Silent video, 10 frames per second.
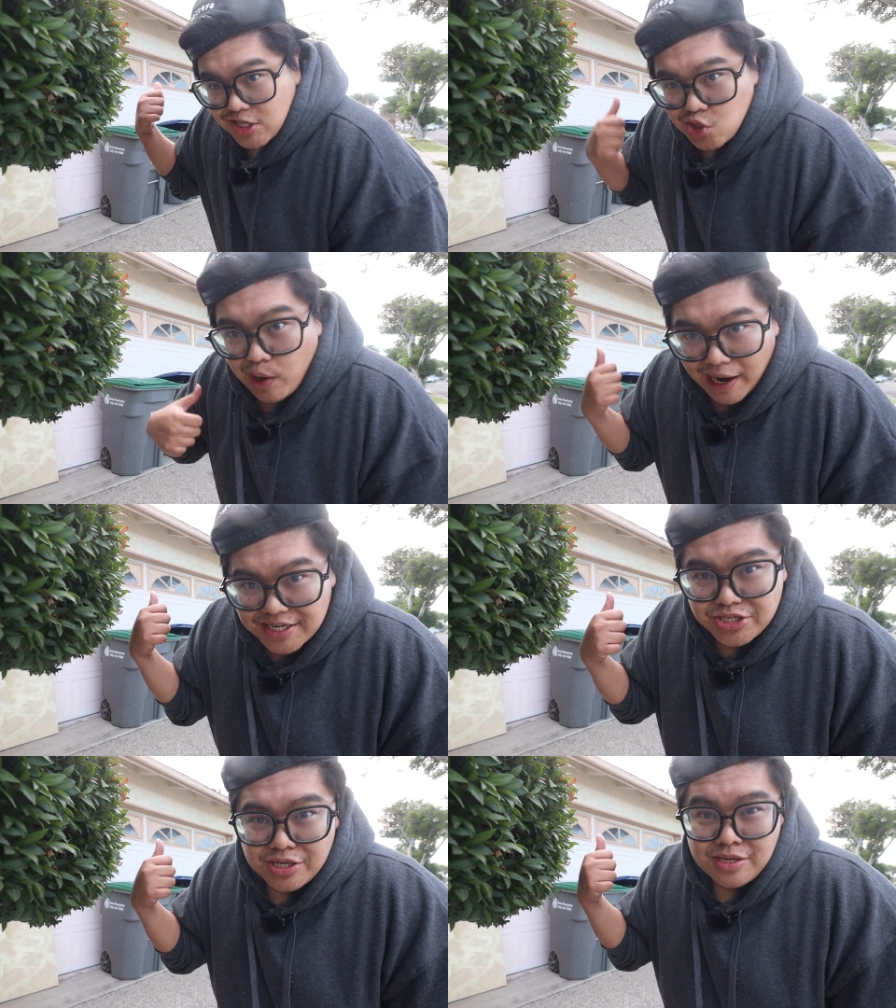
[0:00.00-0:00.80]
the
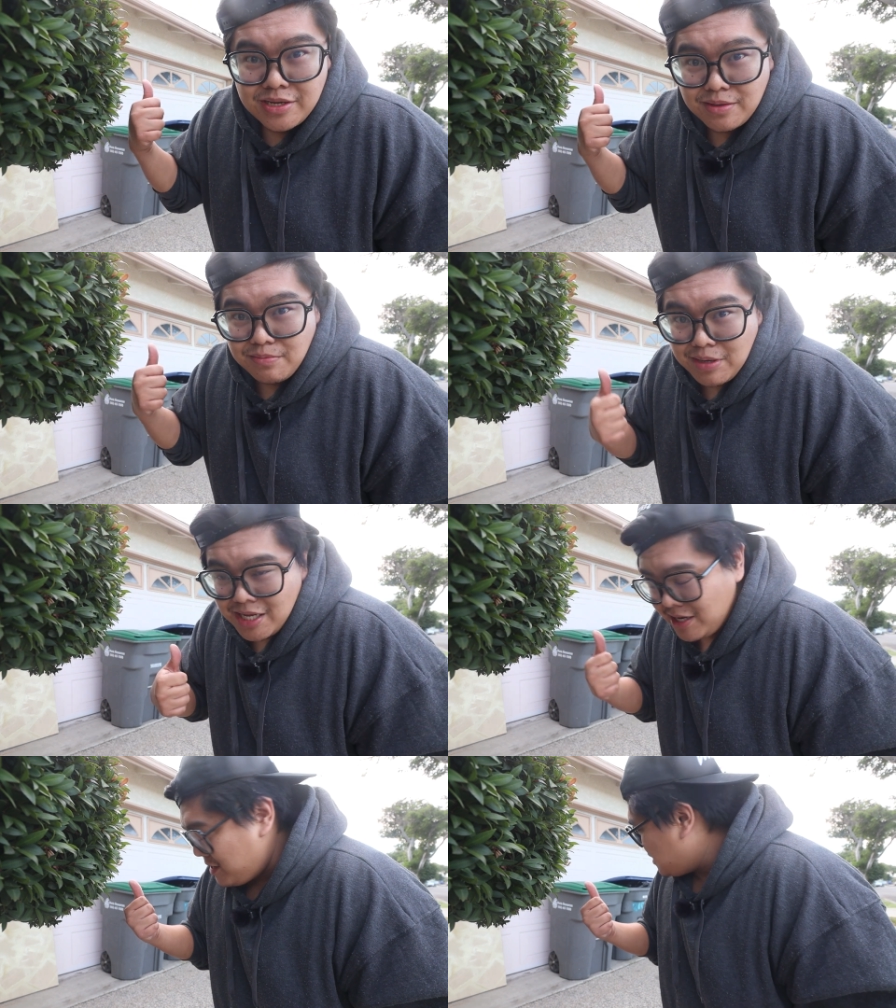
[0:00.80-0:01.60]
trash,
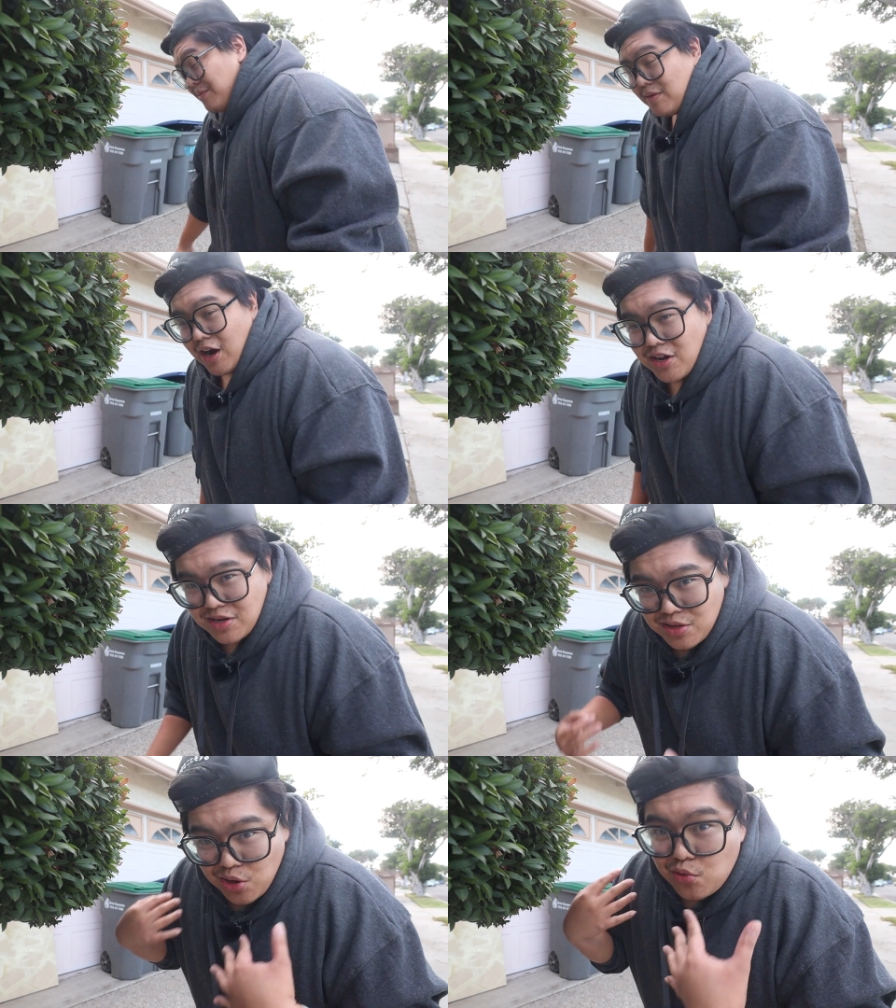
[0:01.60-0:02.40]
meaning I'm
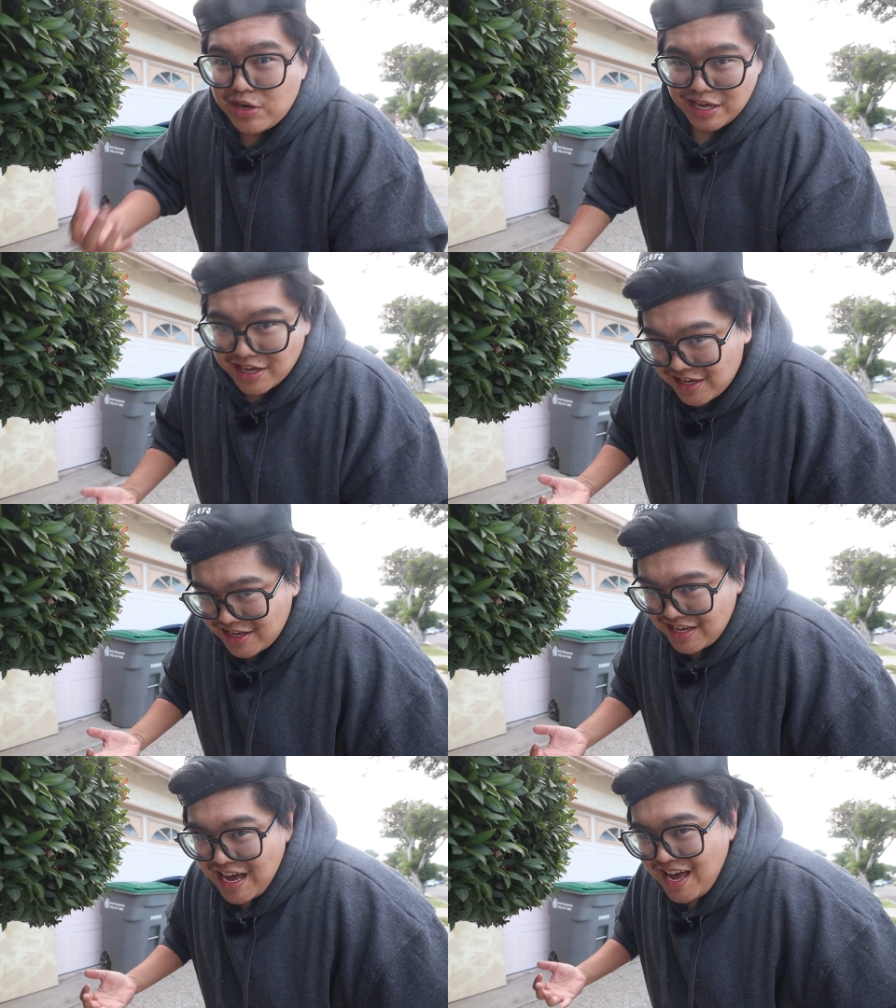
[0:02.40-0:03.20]
unloading
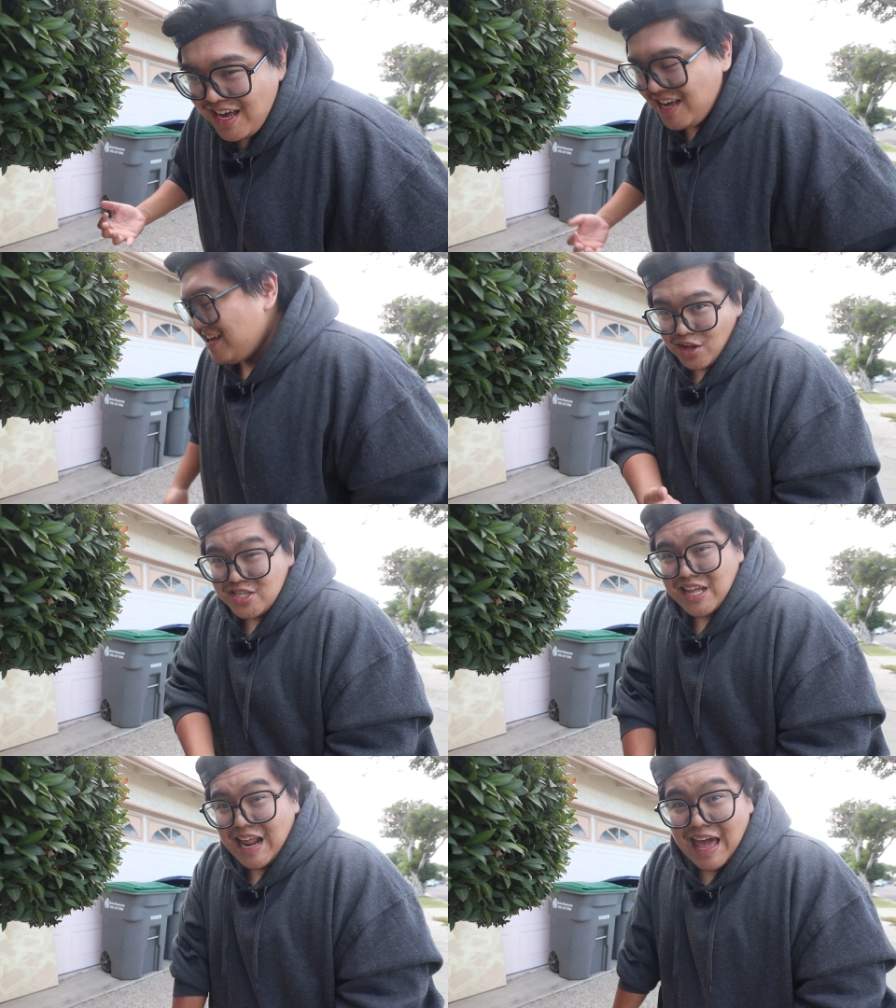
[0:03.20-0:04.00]
all that